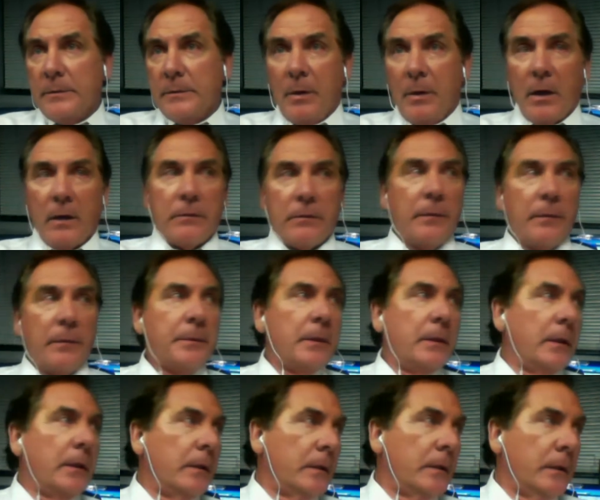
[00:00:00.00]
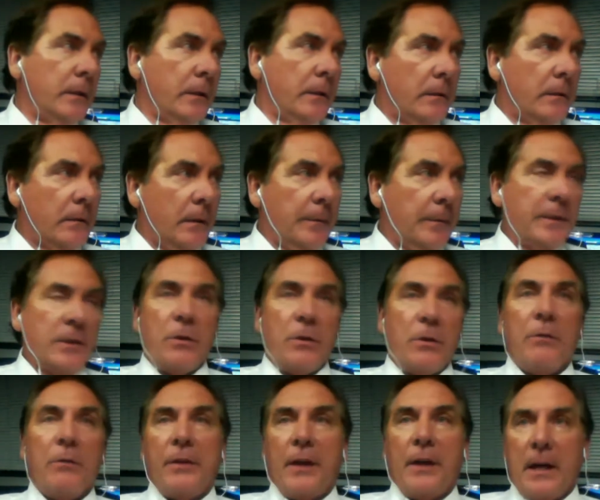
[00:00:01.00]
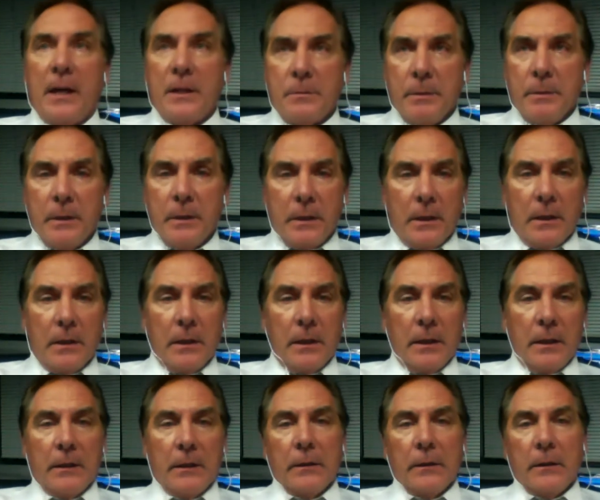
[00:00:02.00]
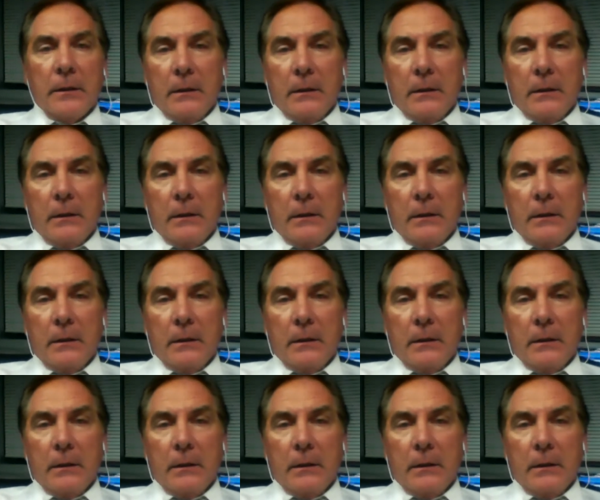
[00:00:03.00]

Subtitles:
Mark Rippon, and Joe Theismann, and